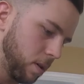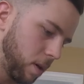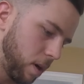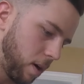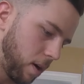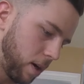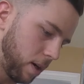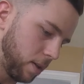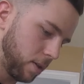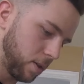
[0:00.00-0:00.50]
All
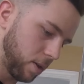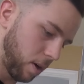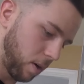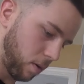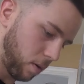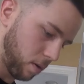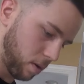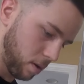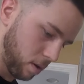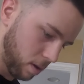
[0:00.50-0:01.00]
right,
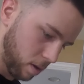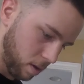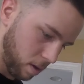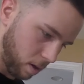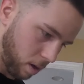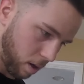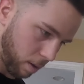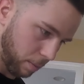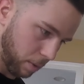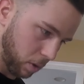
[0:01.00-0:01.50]
so
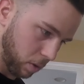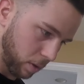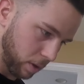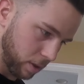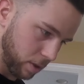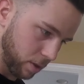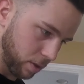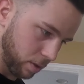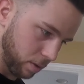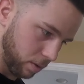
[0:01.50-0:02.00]
I'm going
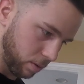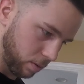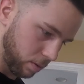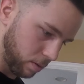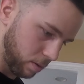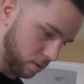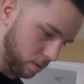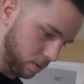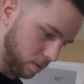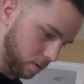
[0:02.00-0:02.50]
to
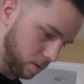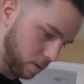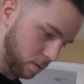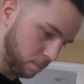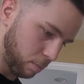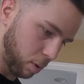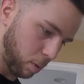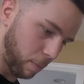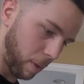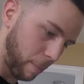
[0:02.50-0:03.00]

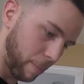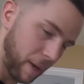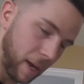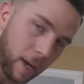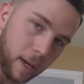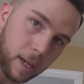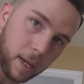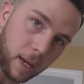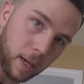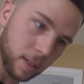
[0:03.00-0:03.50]
put my
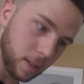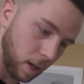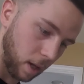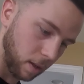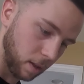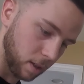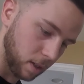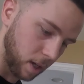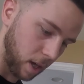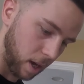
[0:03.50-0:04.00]
pancakes on
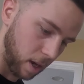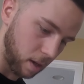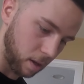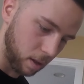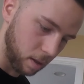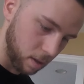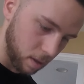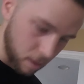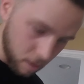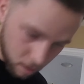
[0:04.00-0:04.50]
the
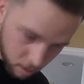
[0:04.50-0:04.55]
scale,